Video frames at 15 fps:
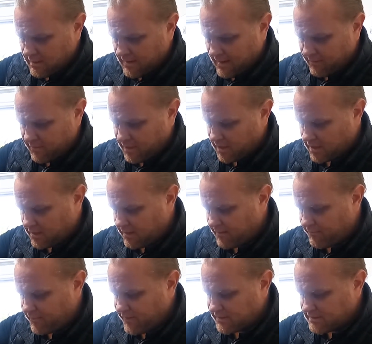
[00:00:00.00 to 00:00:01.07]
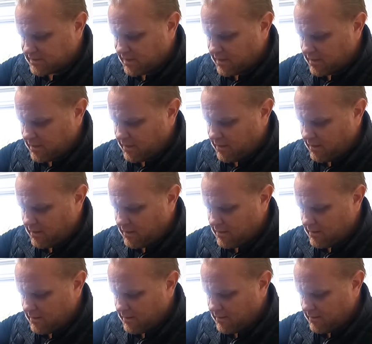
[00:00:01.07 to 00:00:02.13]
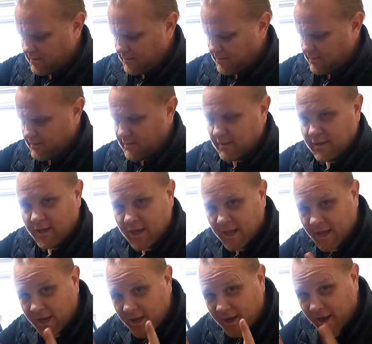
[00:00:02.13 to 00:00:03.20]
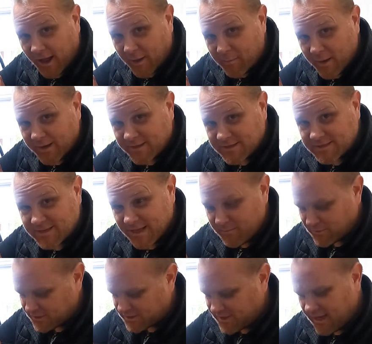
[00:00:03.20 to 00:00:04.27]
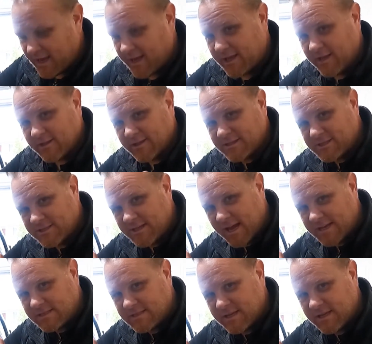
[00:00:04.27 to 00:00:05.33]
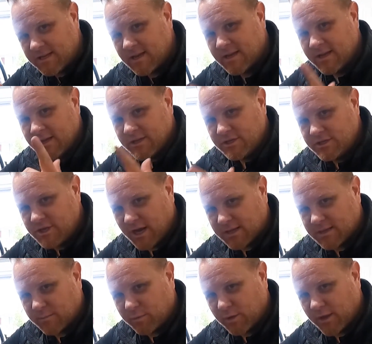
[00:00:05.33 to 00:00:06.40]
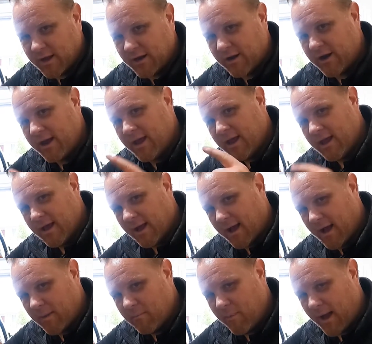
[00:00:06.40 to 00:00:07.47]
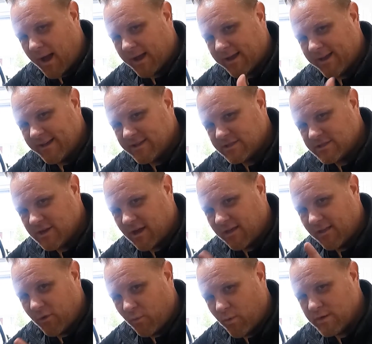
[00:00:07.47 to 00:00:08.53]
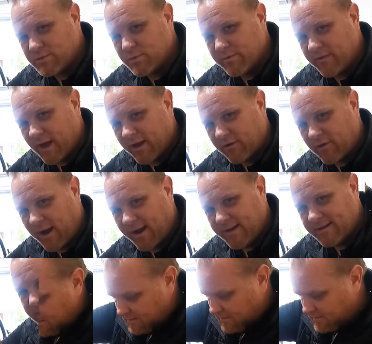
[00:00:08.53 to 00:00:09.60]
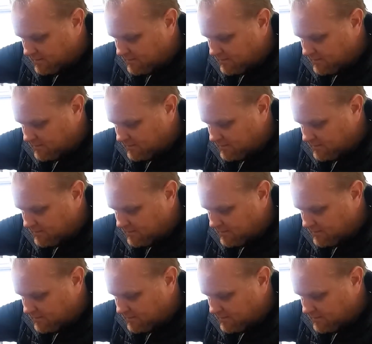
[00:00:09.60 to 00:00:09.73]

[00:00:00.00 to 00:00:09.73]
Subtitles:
Now I'm going to clip this in. Not make the same mistake. Let's test it, check the polarity, come back, install it once we've got it right.